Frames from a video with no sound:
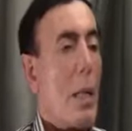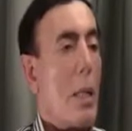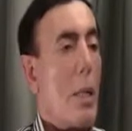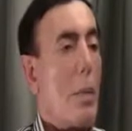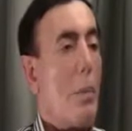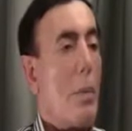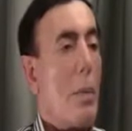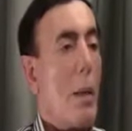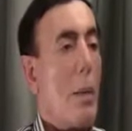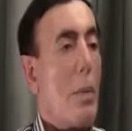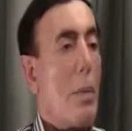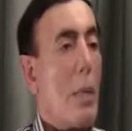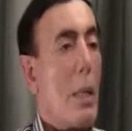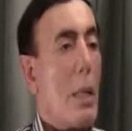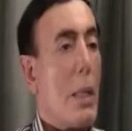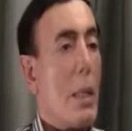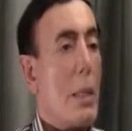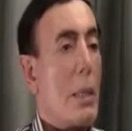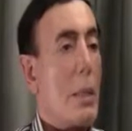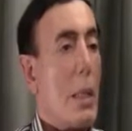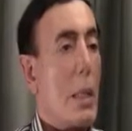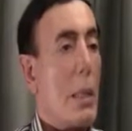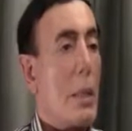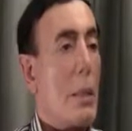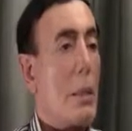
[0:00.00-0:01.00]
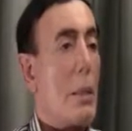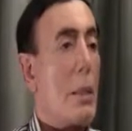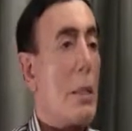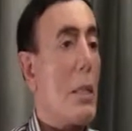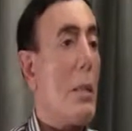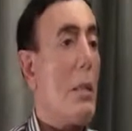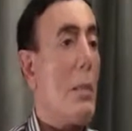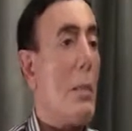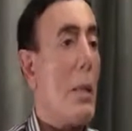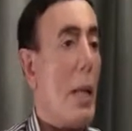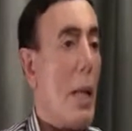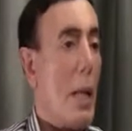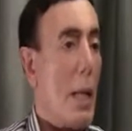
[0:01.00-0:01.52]
The public is
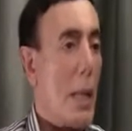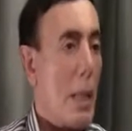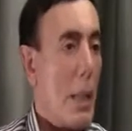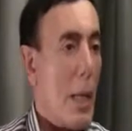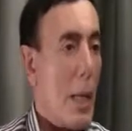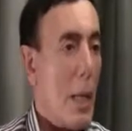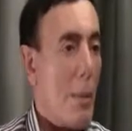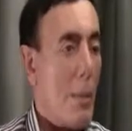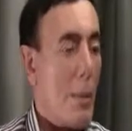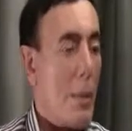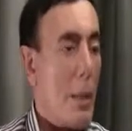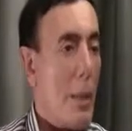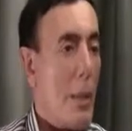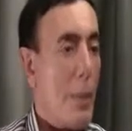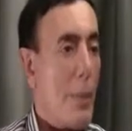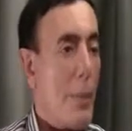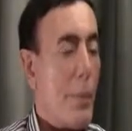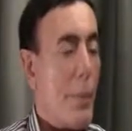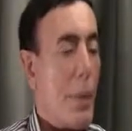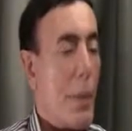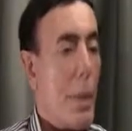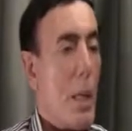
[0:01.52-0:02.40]
extremely unhappy.